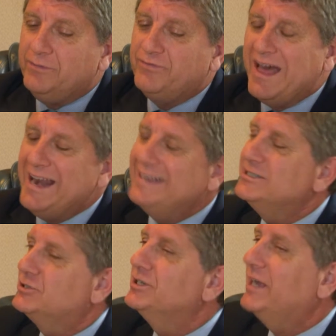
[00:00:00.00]
if that
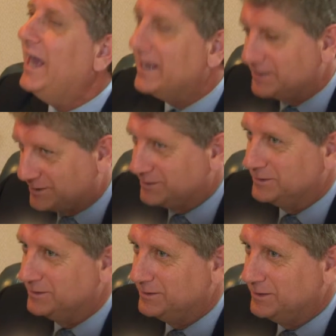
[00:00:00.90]
is the case,
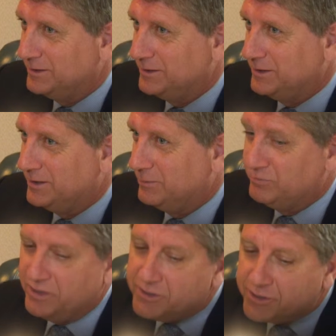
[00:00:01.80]

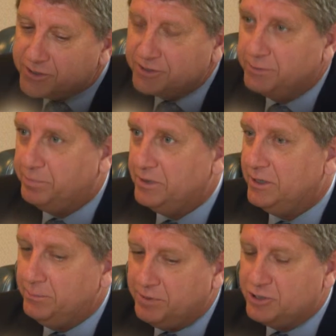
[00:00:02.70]
is this an
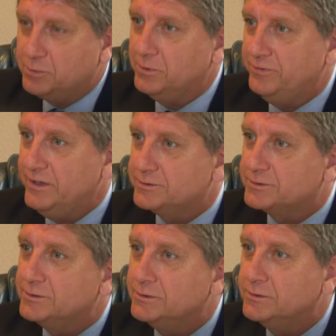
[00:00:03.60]
impeachable offense?